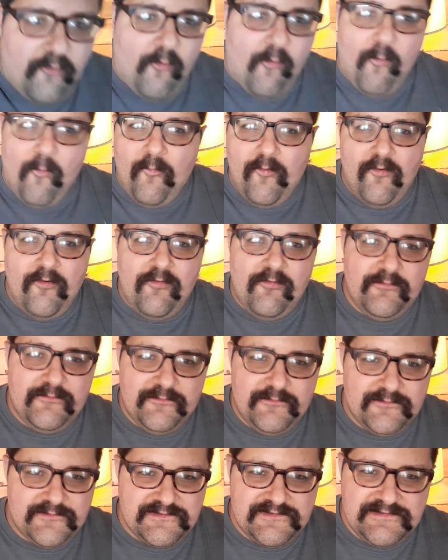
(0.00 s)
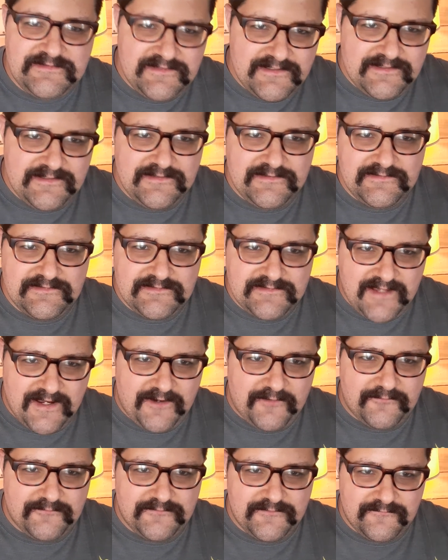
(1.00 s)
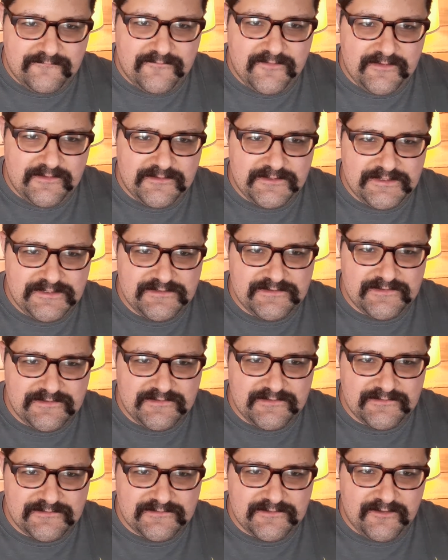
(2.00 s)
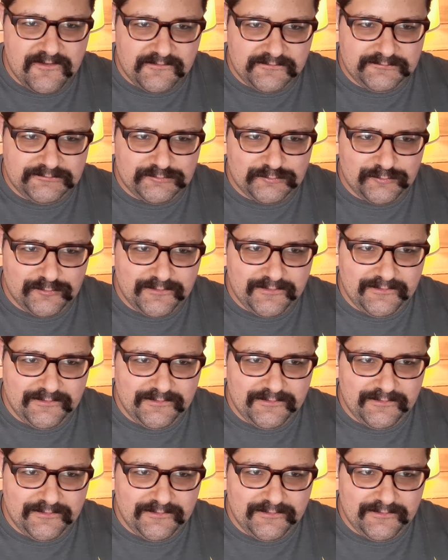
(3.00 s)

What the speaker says: all your cities, towns, and villages in this country.